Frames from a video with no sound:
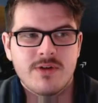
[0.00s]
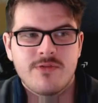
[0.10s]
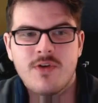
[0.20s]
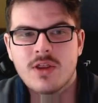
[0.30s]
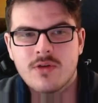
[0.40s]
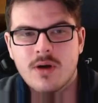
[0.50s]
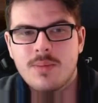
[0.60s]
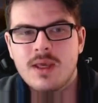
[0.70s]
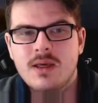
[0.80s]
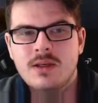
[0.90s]
further
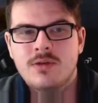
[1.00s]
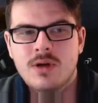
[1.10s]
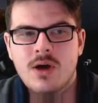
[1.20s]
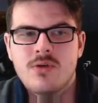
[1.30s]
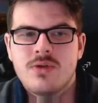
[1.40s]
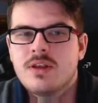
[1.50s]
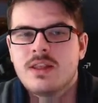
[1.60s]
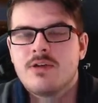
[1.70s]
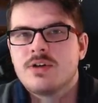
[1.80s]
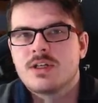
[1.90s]
up here, you know that
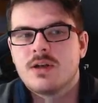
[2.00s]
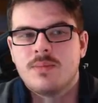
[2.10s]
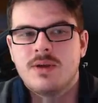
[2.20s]
there is going to be